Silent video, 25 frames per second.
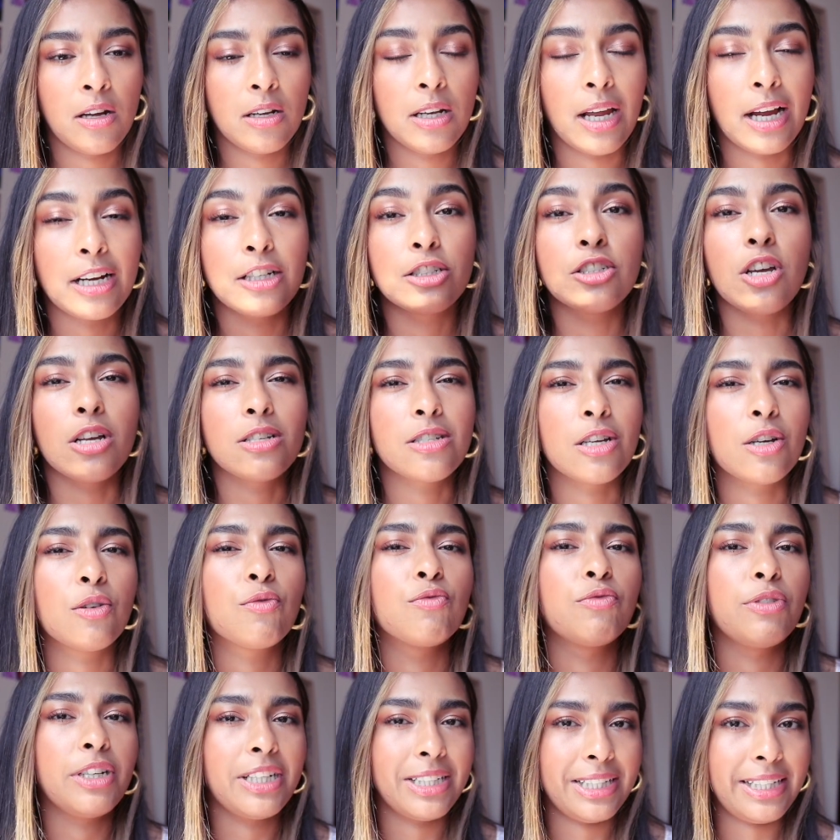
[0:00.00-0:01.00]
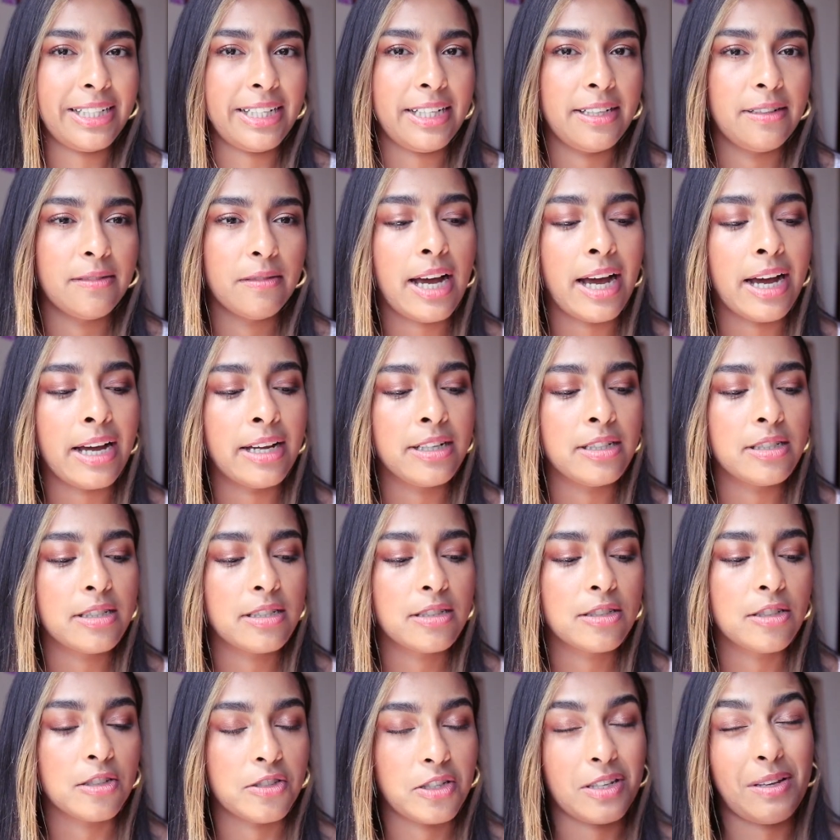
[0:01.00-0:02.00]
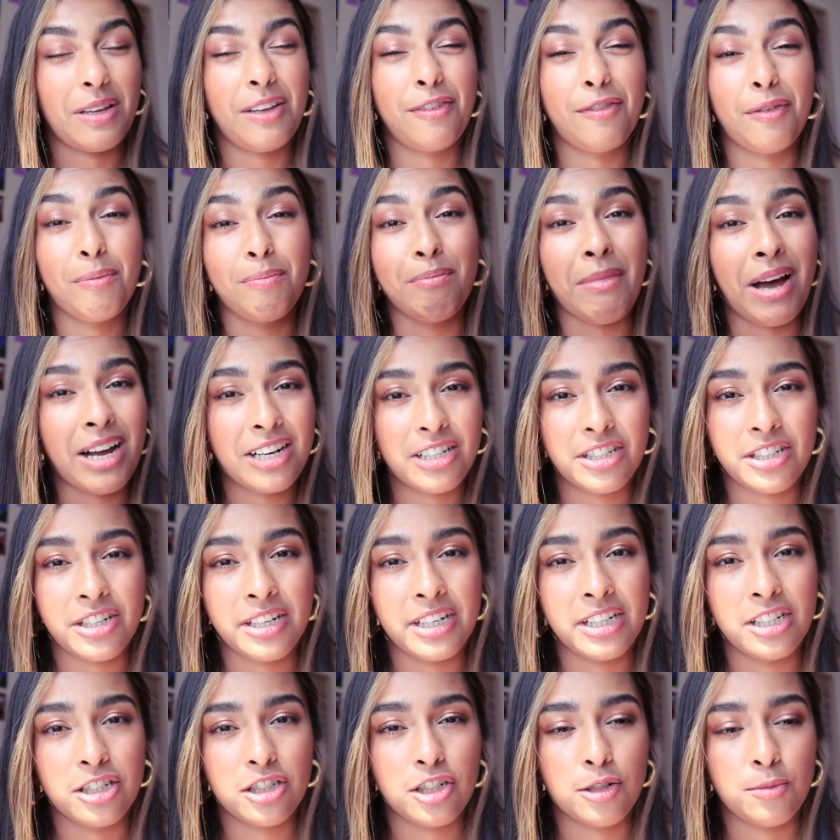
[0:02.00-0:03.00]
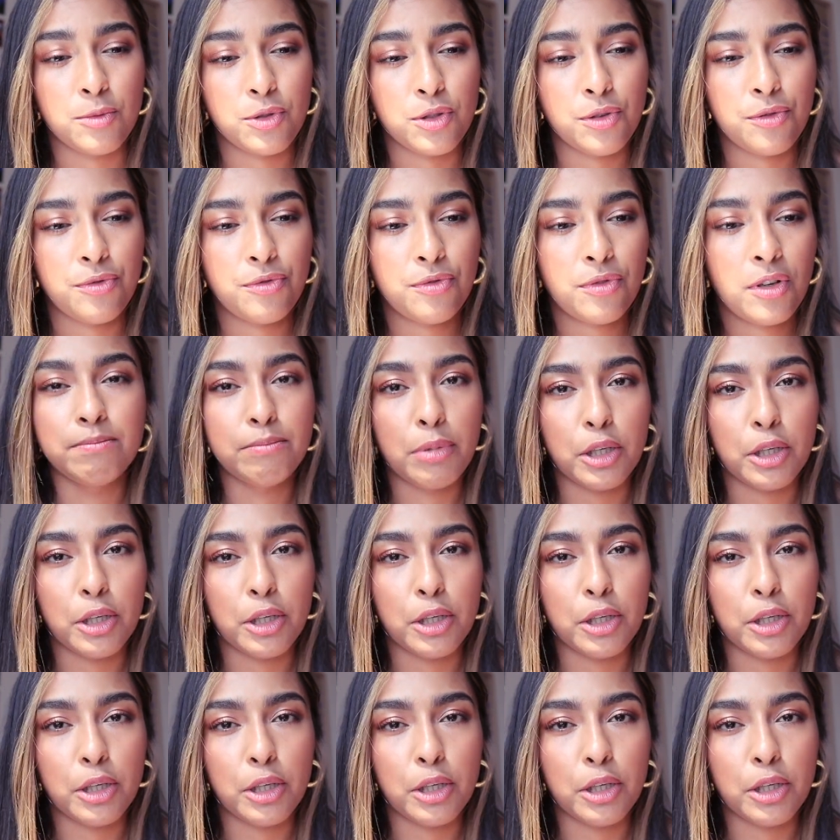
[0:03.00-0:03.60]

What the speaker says: Like, does it really, and does it even matter in terms of